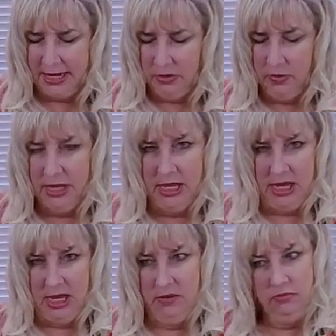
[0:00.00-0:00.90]
and white
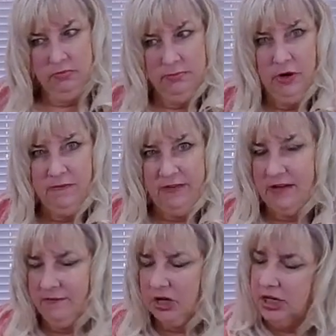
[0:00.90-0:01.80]
gingham, perfect
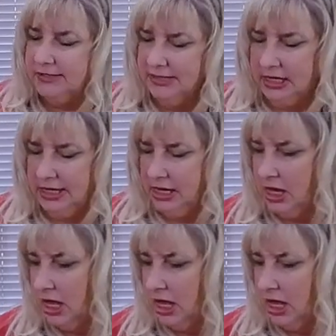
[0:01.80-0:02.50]
for our sign,